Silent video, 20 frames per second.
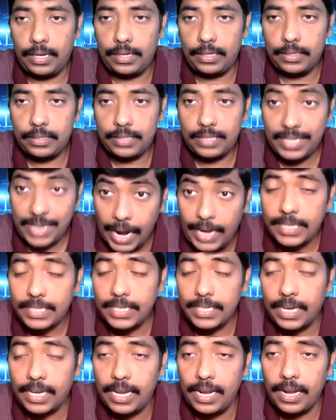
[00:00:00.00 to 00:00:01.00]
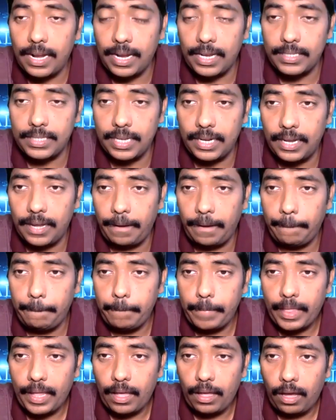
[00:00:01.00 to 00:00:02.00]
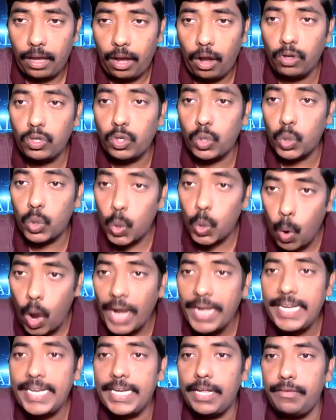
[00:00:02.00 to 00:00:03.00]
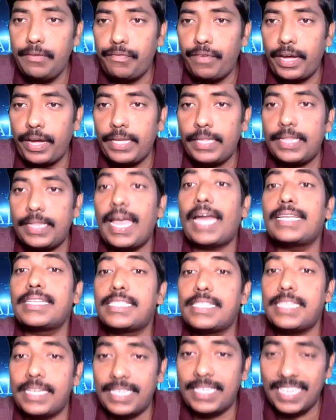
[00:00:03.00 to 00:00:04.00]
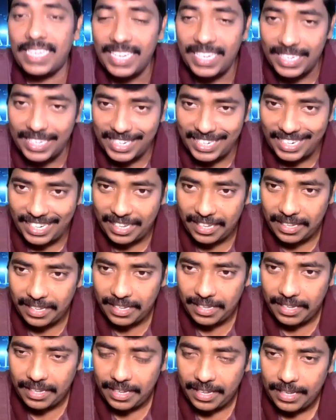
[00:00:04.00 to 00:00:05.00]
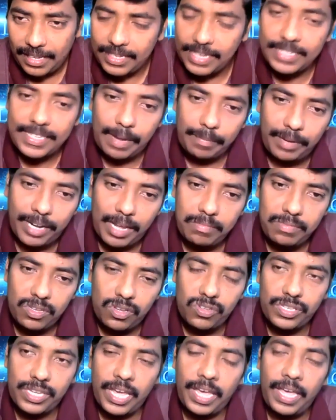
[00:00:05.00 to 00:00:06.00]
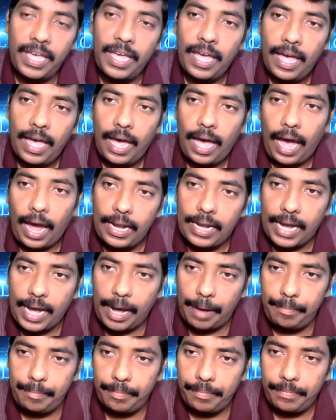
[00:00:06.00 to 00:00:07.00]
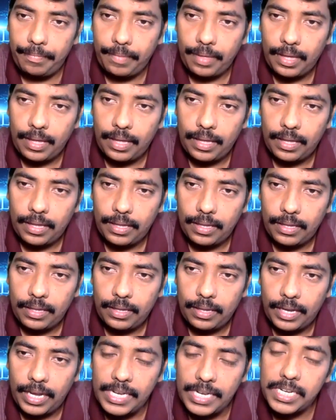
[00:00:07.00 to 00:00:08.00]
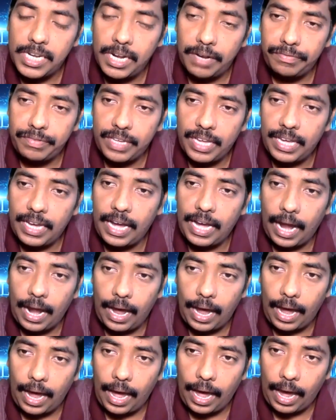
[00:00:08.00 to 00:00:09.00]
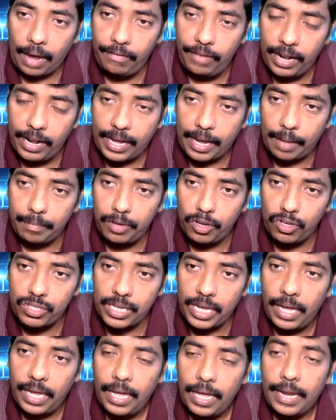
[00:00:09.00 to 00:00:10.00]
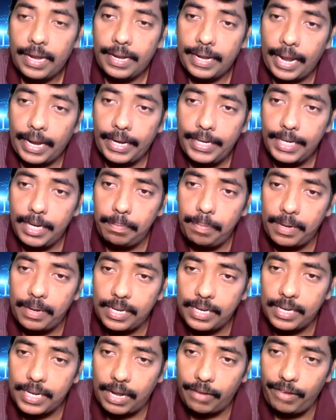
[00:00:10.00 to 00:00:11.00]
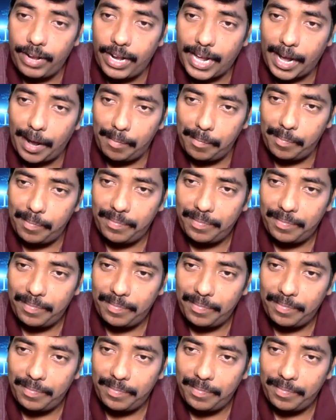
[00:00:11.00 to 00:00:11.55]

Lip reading: statistical reasoning, how to quantify the uncertainty. See, sometimes you say, I'll come. Instead of saying, I will come, you say, 90% I will come.